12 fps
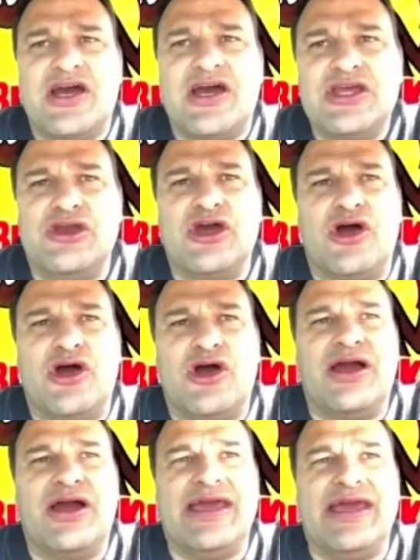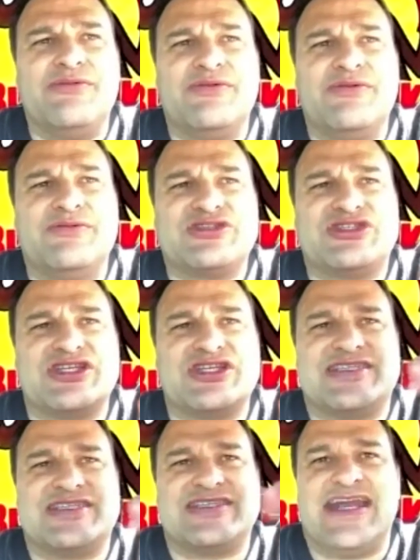it was
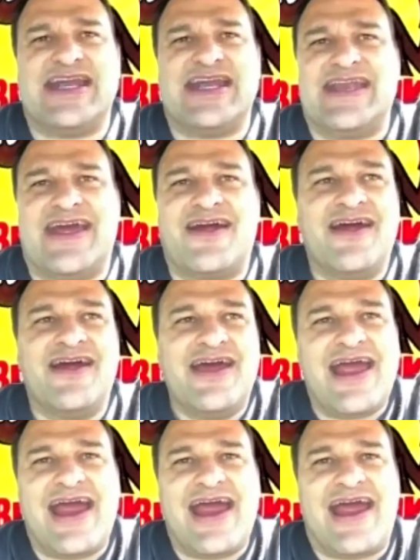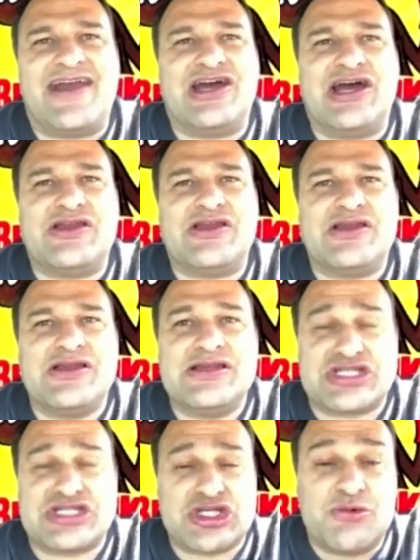just sitting there, and the
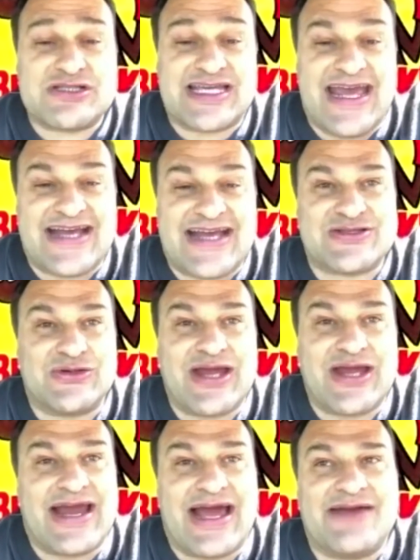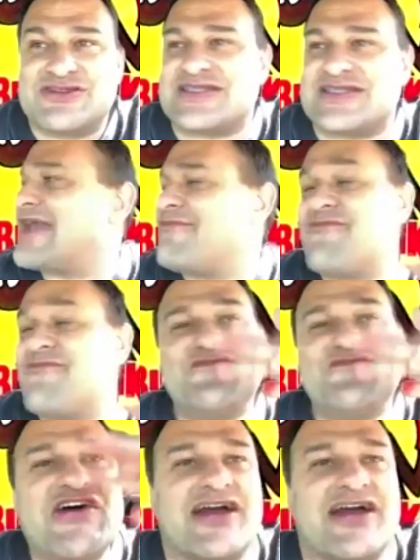show was canceled, and I was just like,
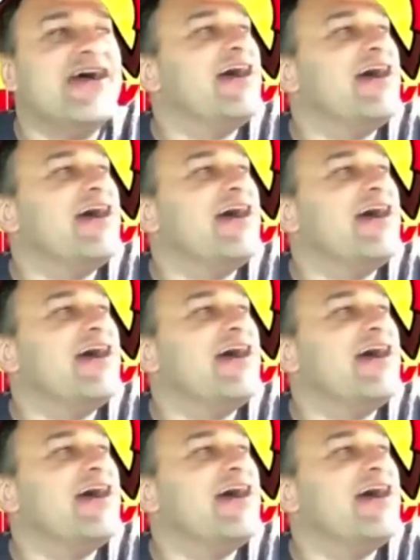fuck.